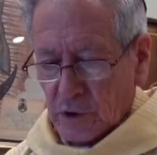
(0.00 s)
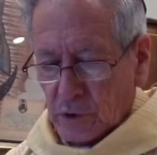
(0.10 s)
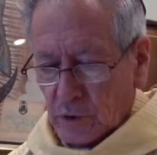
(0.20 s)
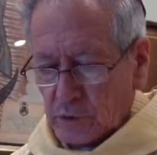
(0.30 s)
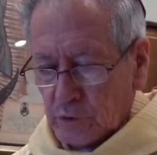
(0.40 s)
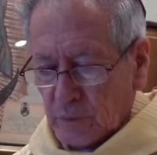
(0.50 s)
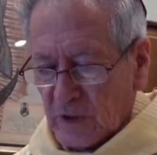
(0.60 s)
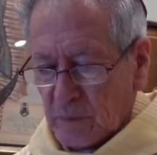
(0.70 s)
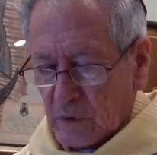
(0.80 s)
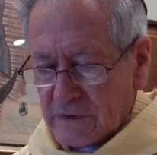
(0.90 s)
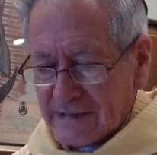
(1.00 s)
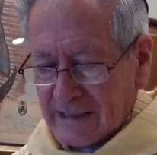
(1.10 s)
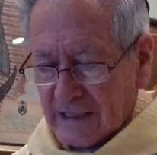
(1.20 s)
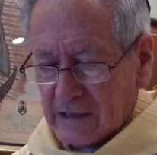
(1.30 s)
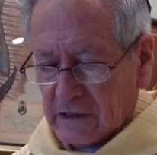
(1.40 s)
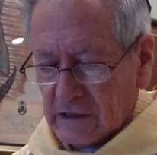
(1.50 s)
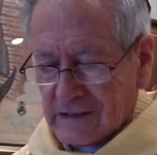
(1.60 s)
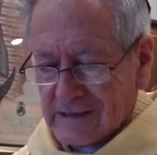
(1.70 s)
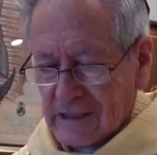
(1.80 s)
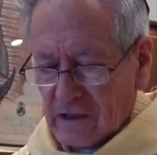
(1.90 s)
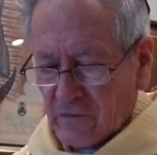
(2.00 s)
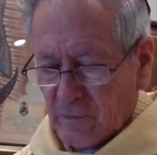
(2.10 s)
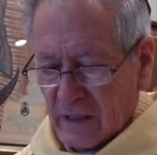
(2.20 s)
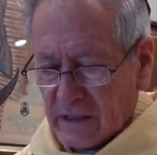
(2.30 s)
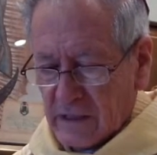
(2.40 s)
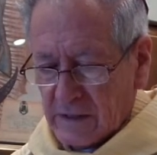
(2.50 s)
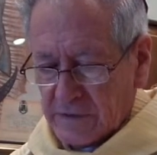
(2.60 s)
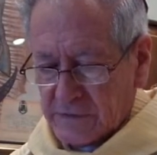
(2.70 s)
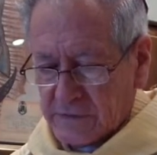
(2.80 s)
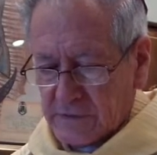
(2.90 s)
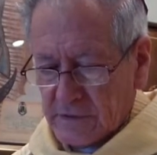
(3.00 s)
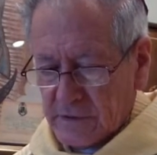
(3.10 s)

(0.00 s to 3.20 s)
Who do people say that the Son of Man is?